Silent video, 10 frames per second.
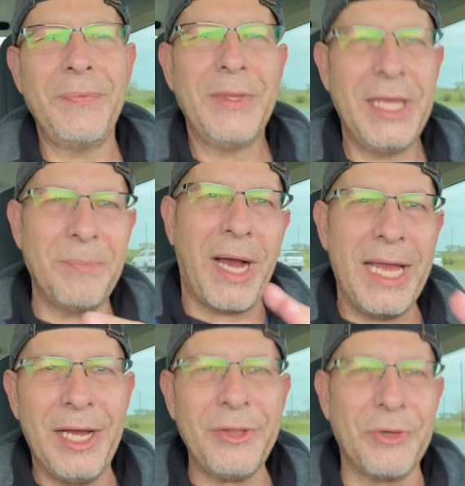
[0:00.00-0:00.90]
In my
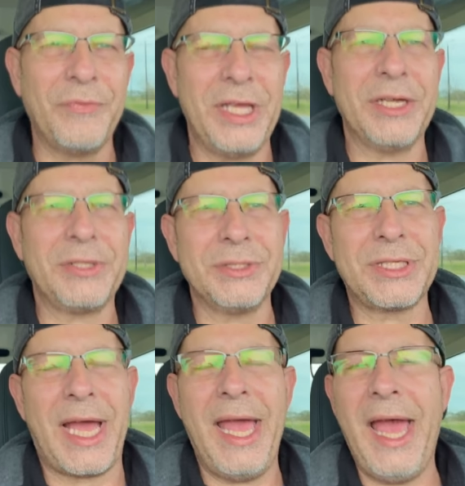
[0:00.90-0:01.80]
other vehicles,
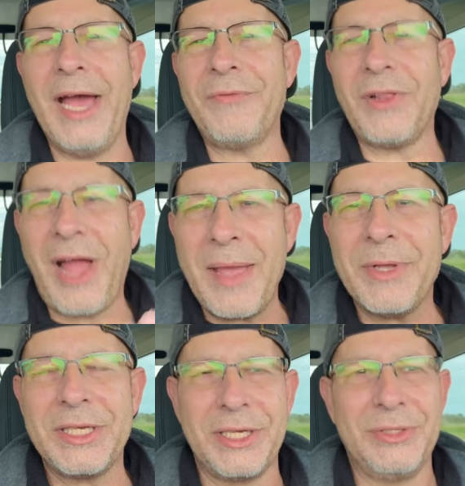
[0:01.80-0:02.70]
I have
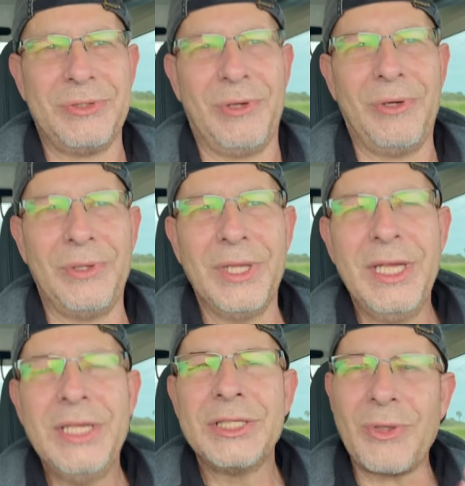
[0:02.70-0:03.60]
climate
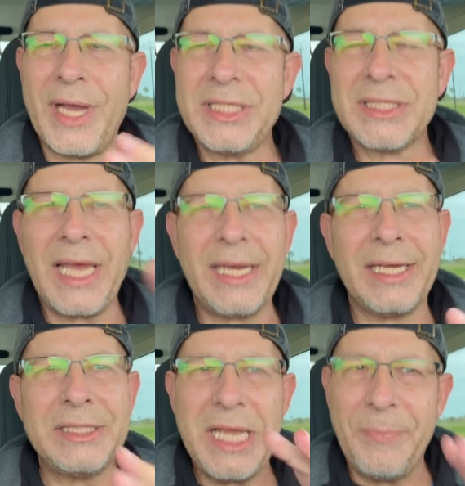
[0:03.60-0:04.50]
control. So I set a
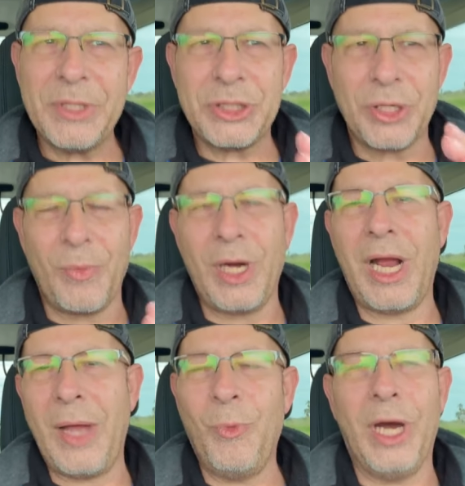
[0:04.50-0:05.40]
temperature where
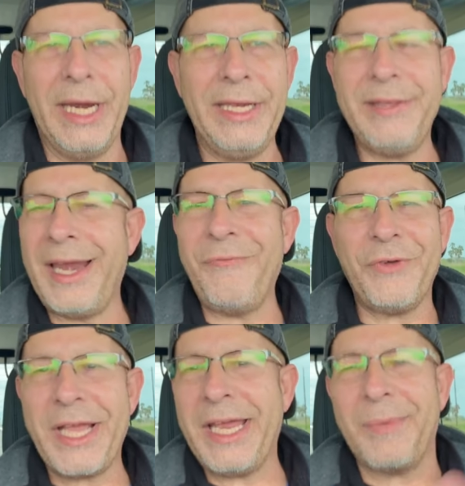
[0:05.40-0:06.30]
I want it, then I
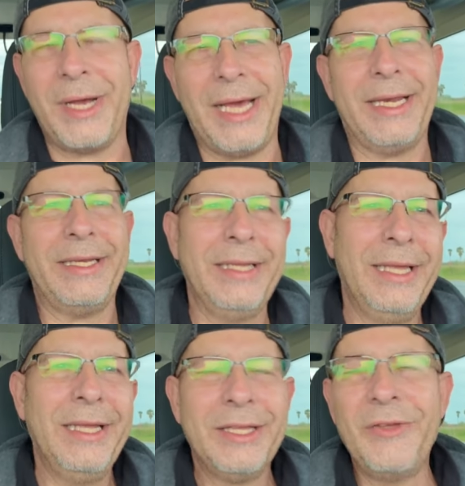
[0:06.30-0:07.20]
forget about it.
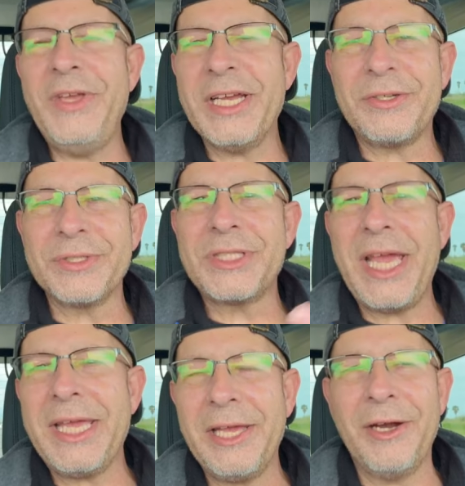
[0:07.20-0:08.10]
The vehicles
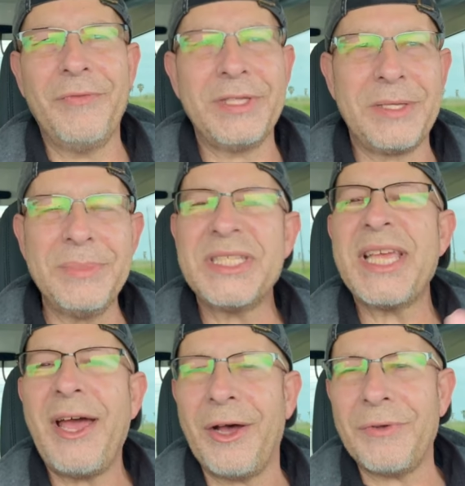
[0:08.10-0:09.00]
take care of it
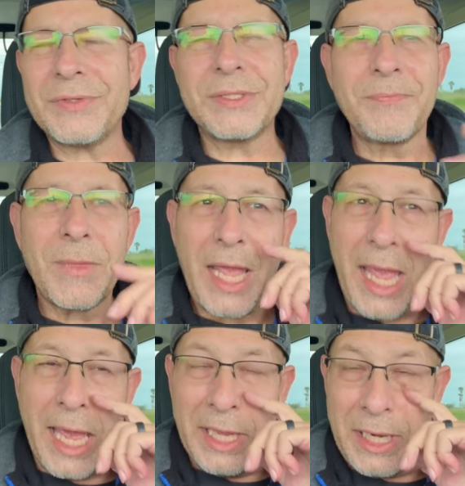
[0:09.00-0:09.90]
themselves.
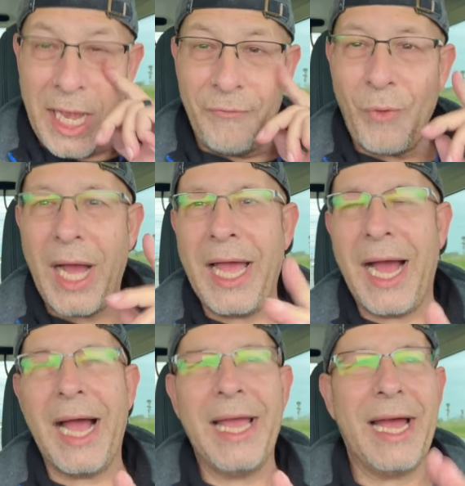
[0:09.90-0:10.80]
And
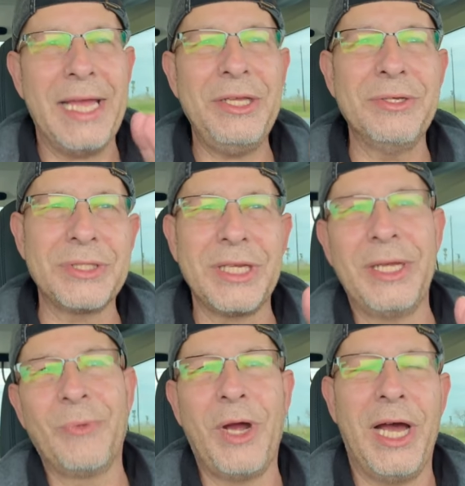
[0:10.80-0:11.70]
FYI, I
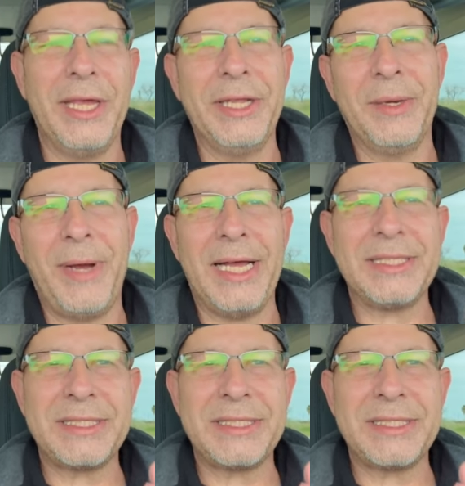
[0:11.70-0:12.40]
usually run at about